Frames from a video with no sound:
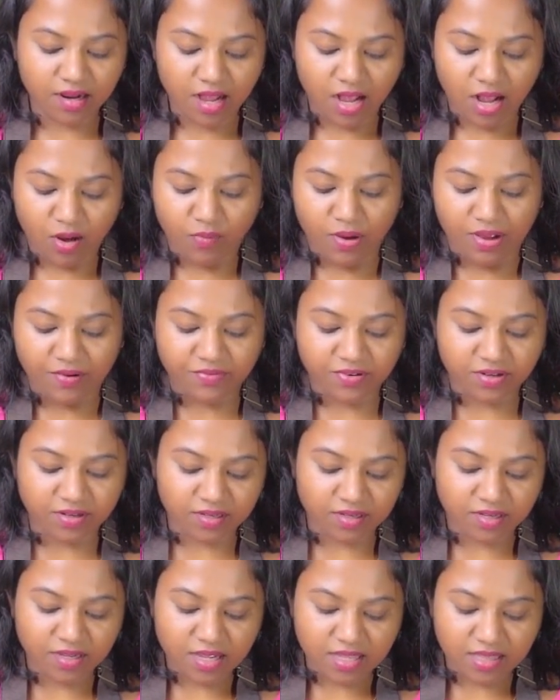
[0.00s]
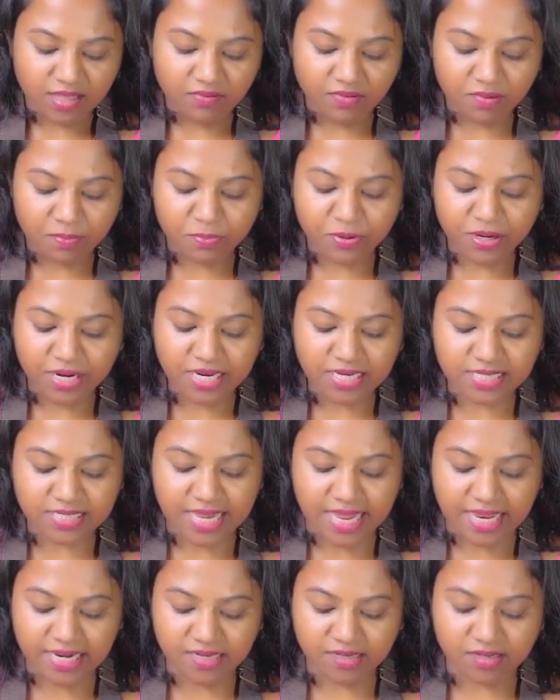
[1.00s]
However, they were pretty
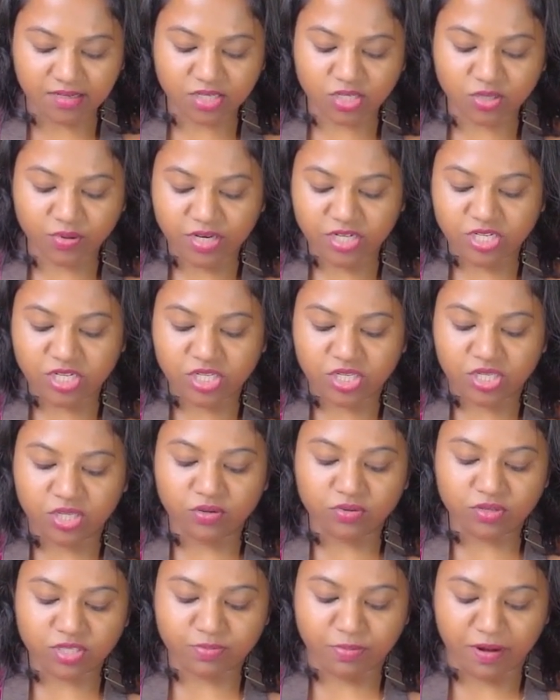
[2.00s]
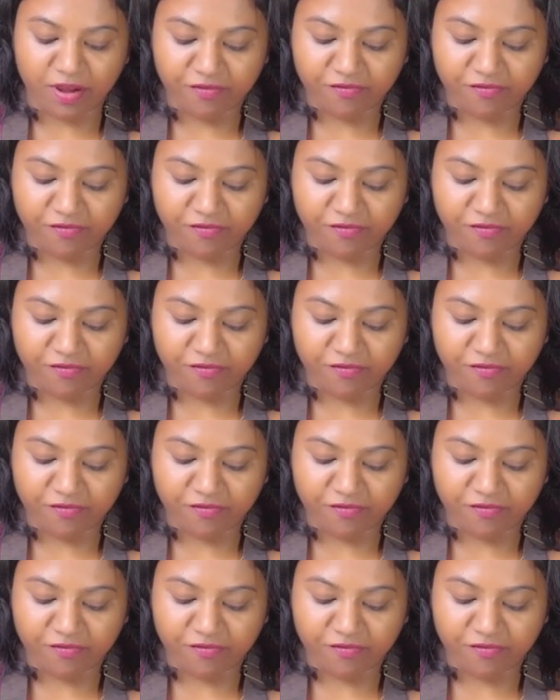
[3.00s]
tender, so I just used my